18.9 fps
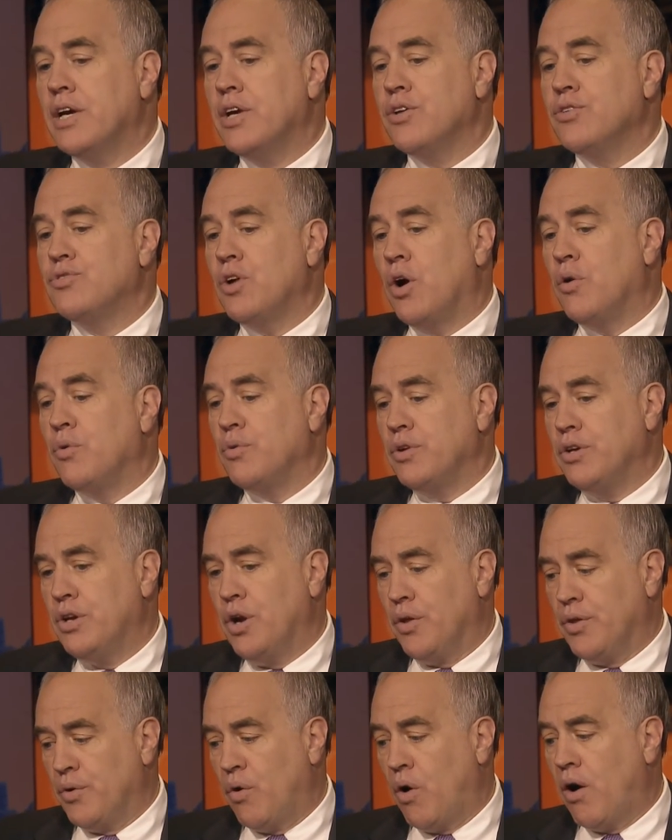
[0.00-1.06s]
So you
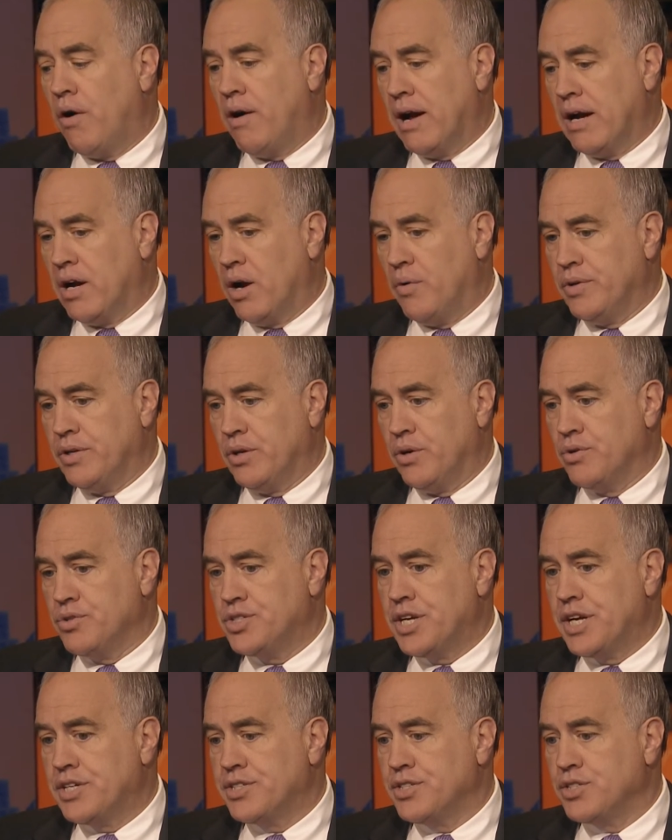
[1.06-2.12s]
know there are ongoing
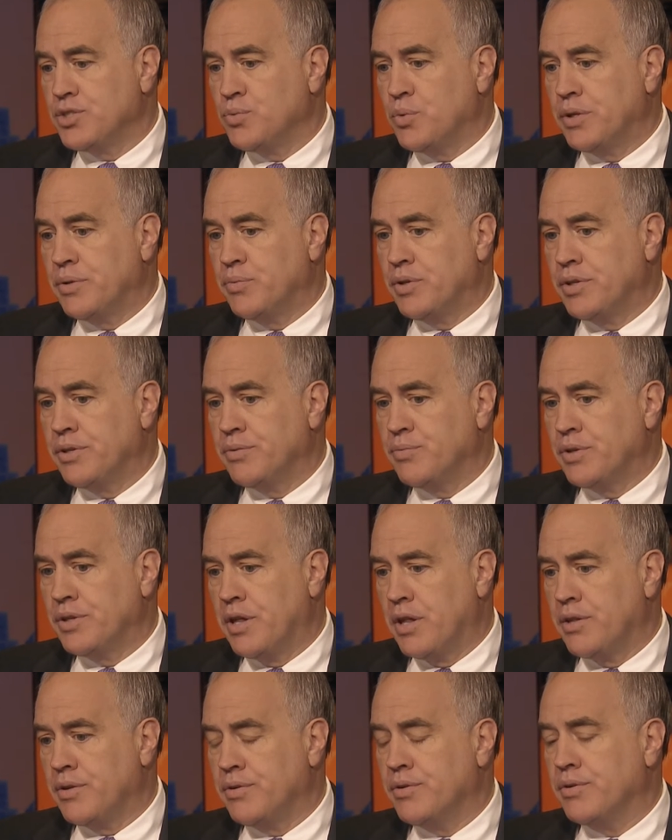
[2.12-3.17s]
negotiations with, with, with
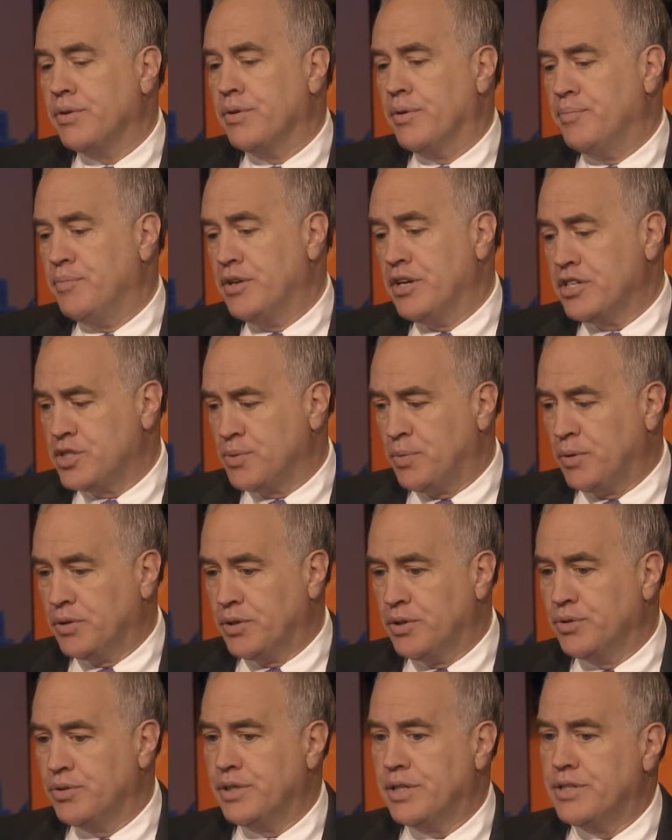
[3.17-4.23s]
other municipal
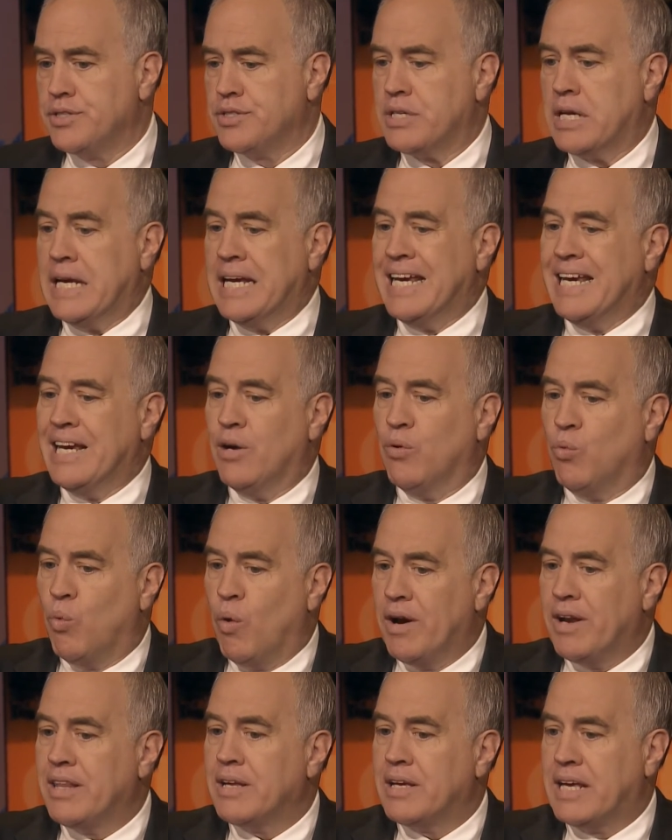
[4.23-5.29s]
unions.
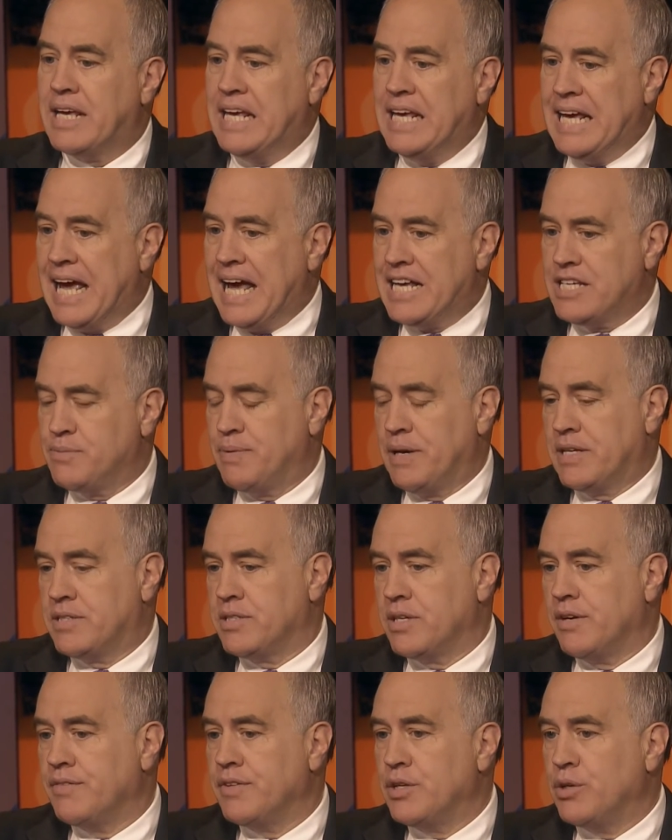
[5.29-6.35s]
One of the key aspects
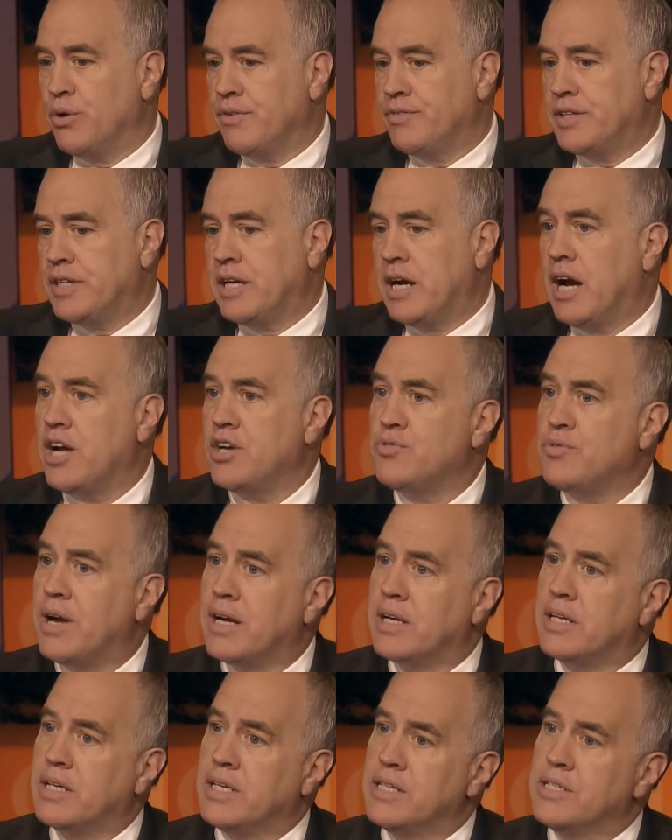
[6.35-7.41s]
of the UFT
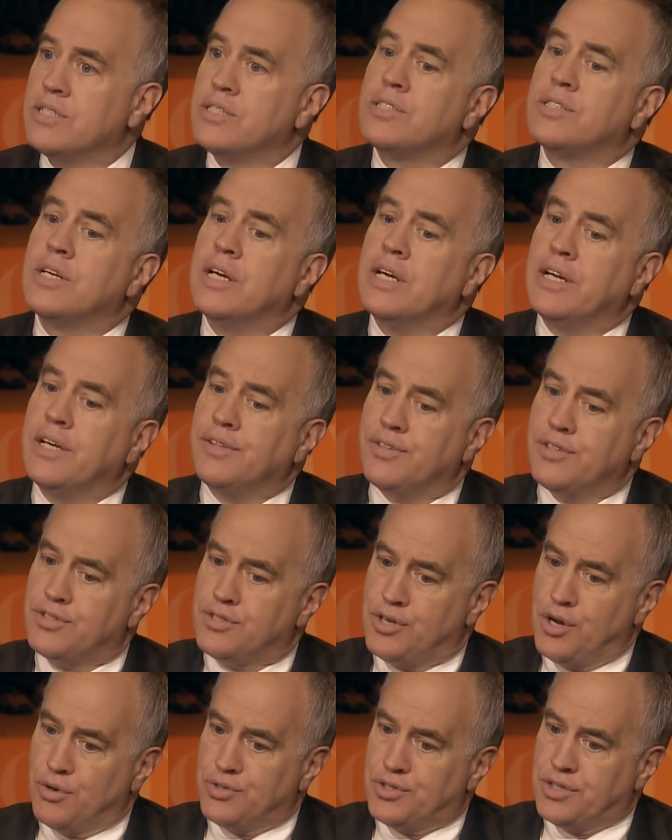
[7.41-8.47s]
contract is this
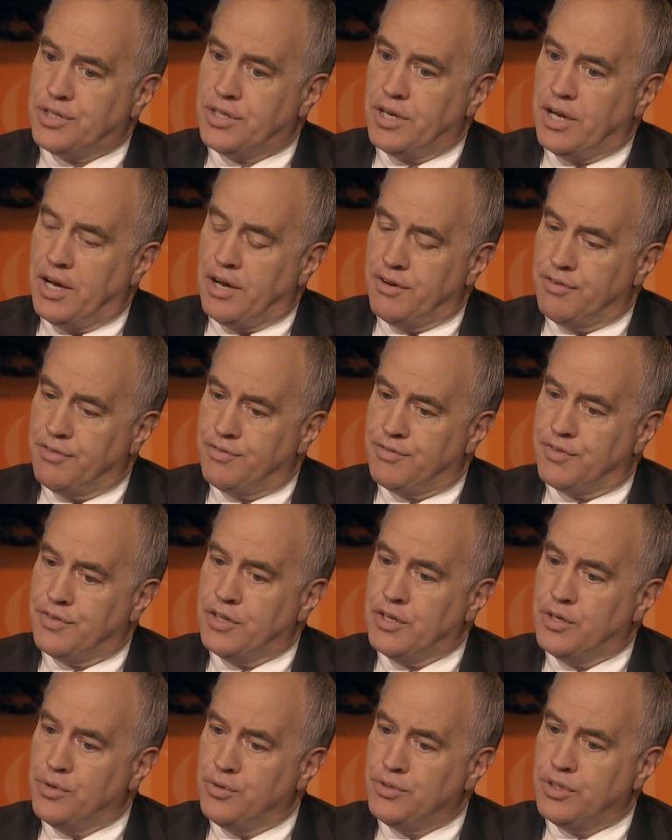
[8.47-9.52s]
notion of the
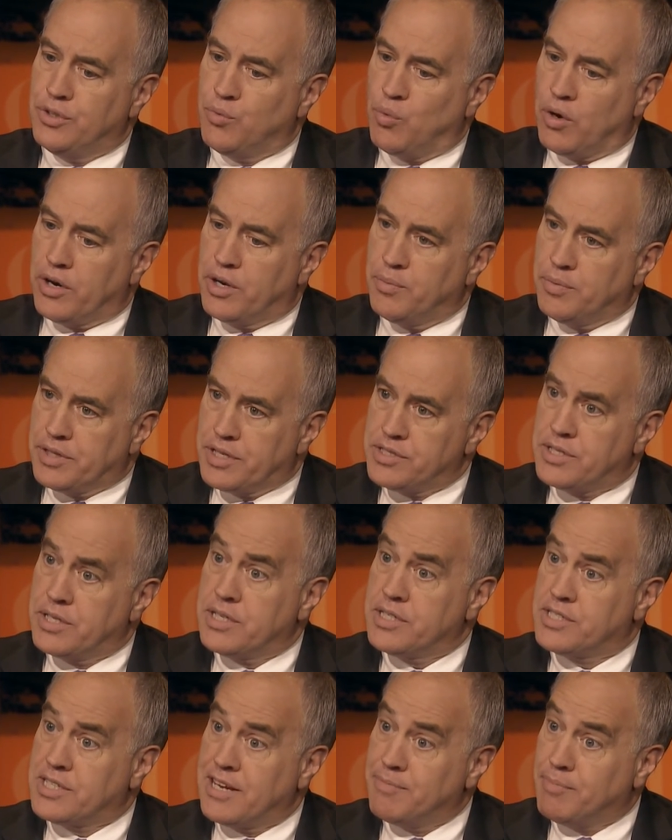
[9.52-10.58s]
union working with the city to
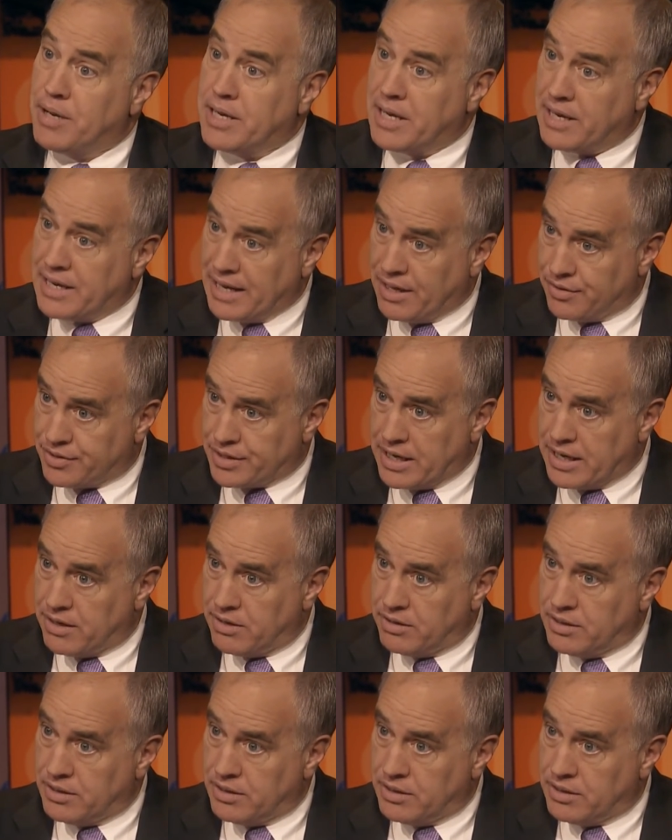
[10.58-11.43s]
save money on health care